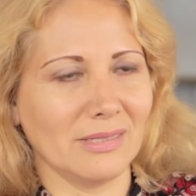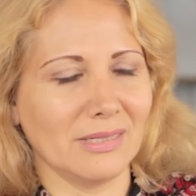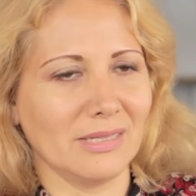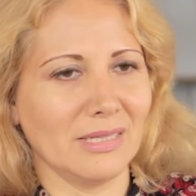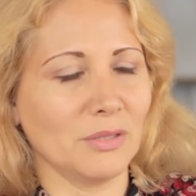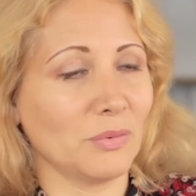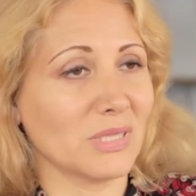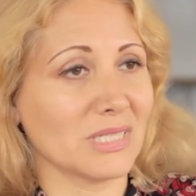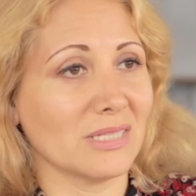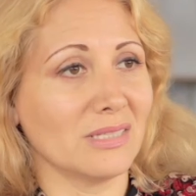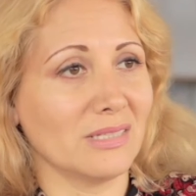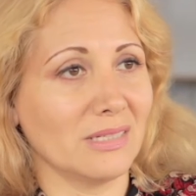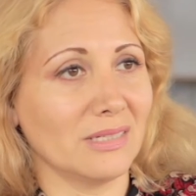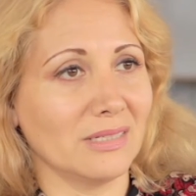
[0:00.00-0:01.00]
it
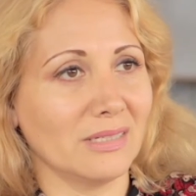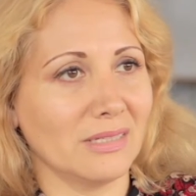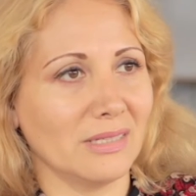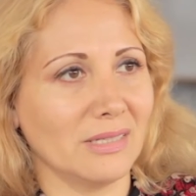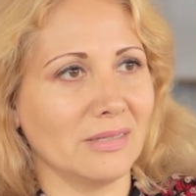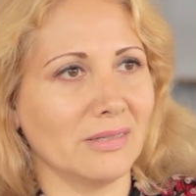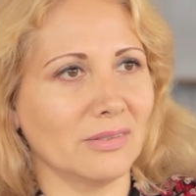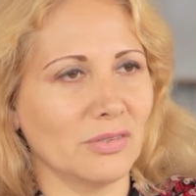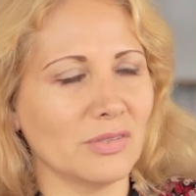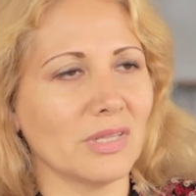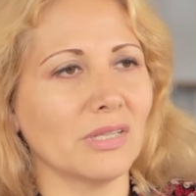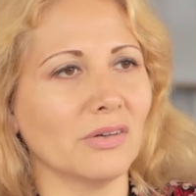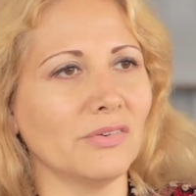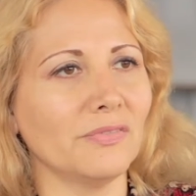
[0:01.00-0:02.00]
wasn't uh, good
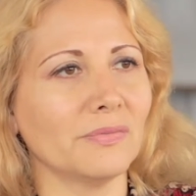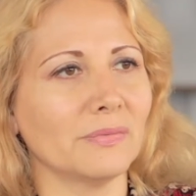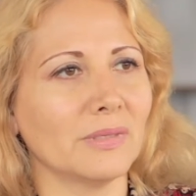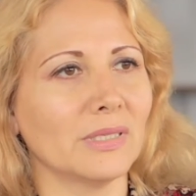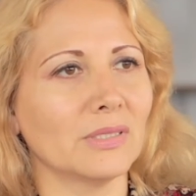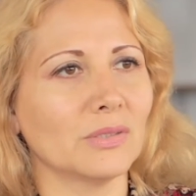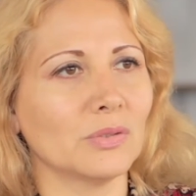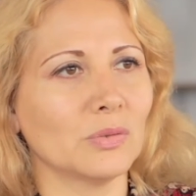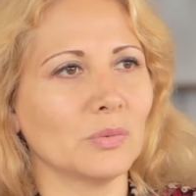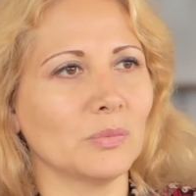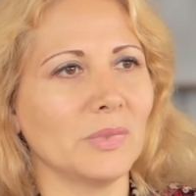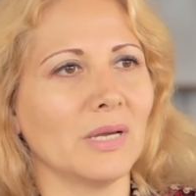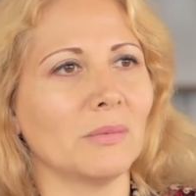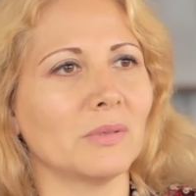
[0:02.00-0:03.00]
enough to
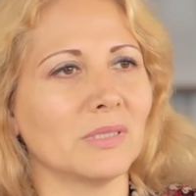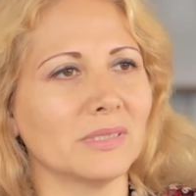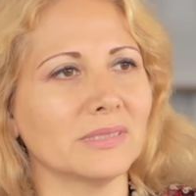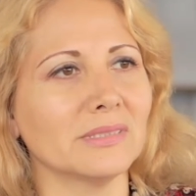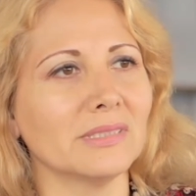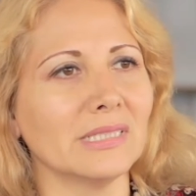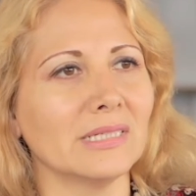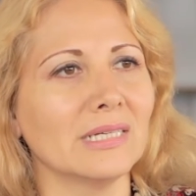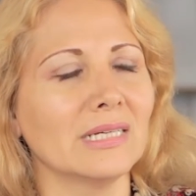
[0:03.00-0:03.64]
be a volunteer,